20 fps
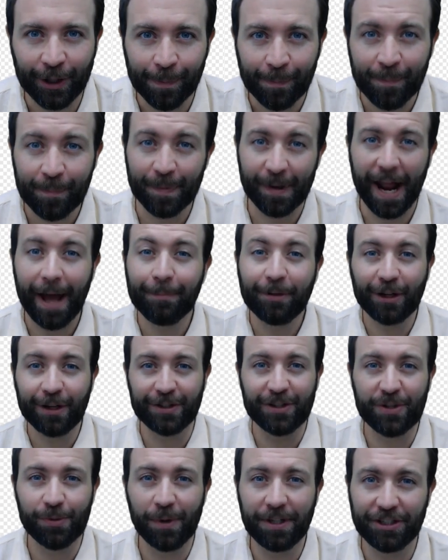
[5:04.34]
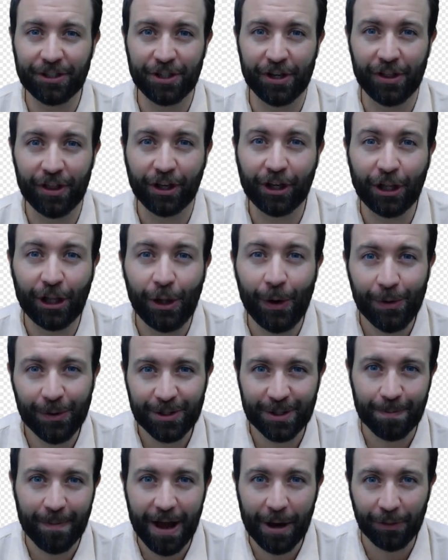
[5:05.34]
him, but I'm gonna switch to the
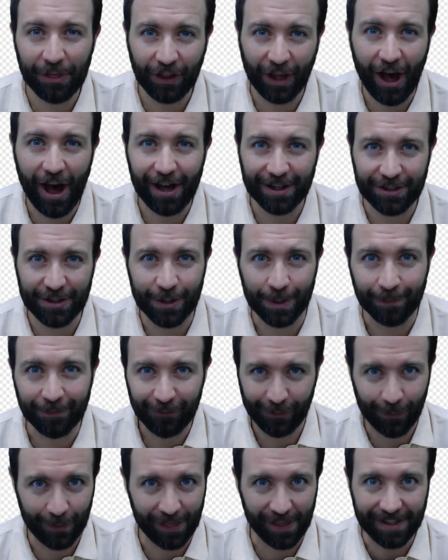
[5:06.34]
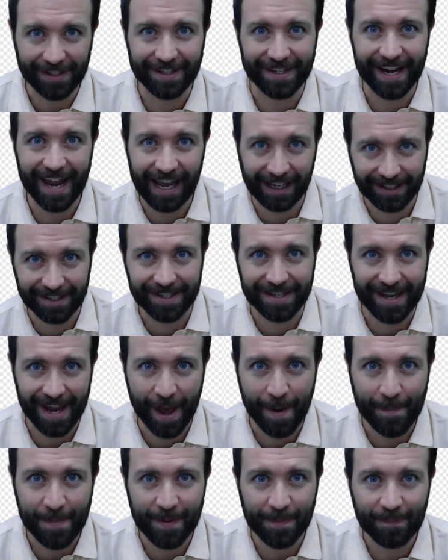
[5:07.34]
closed mouth costume for this next
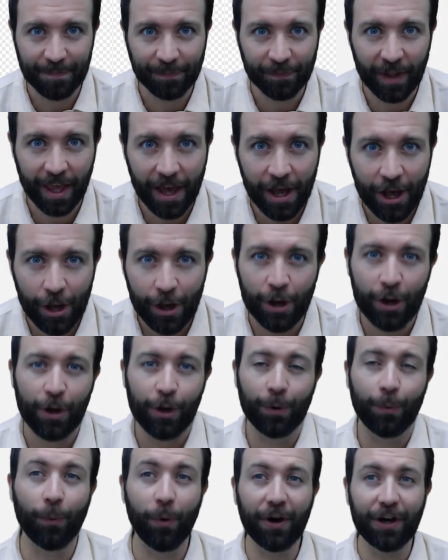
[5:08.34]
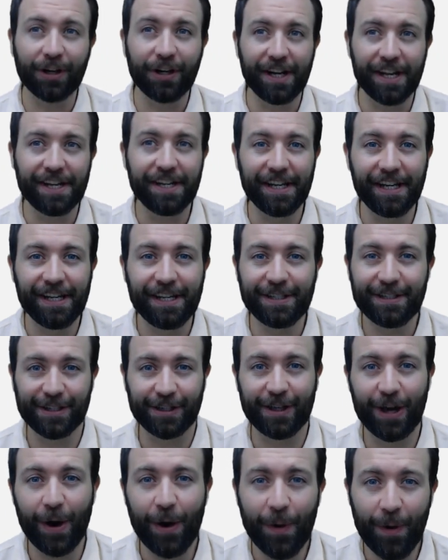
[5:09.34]
step. We're gonna need to
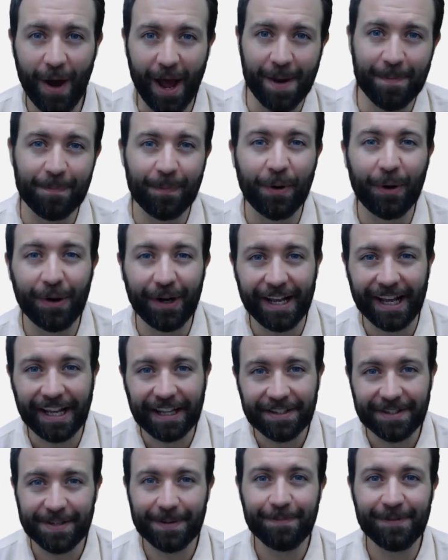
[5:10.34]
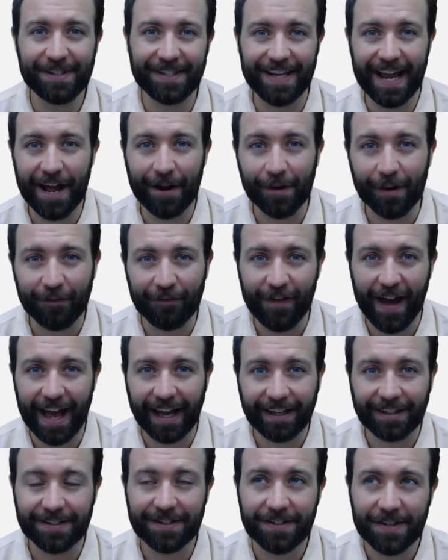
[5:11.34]
go and put in some sound
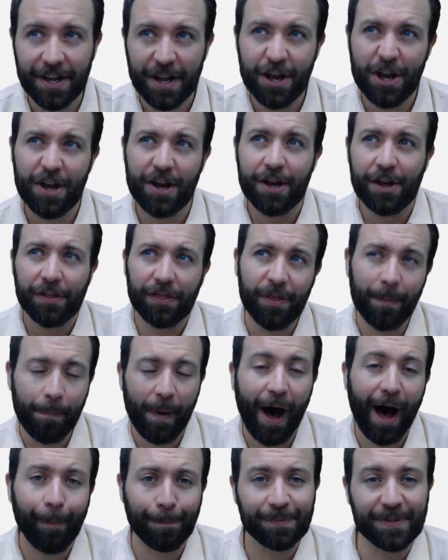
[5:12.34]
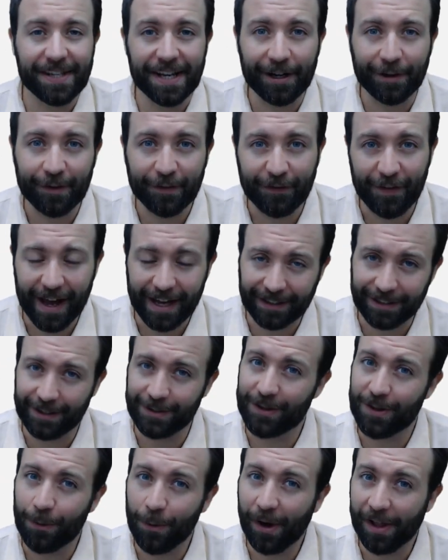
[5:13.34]
effects. The pop sound effect
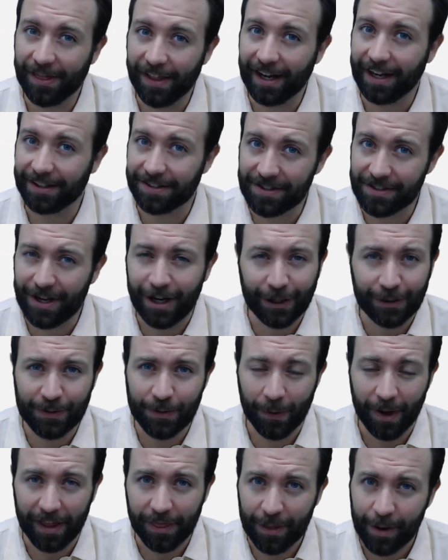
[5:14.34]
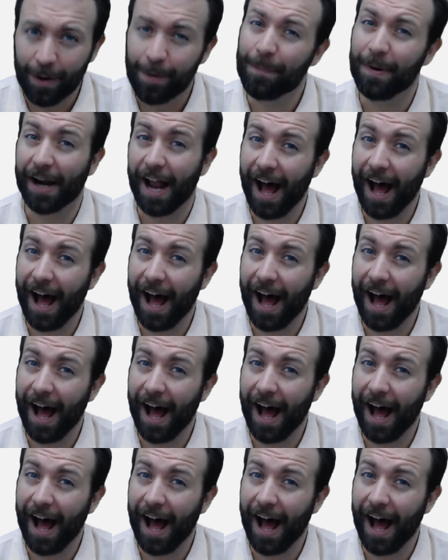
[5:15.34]
is the one that it starts with, but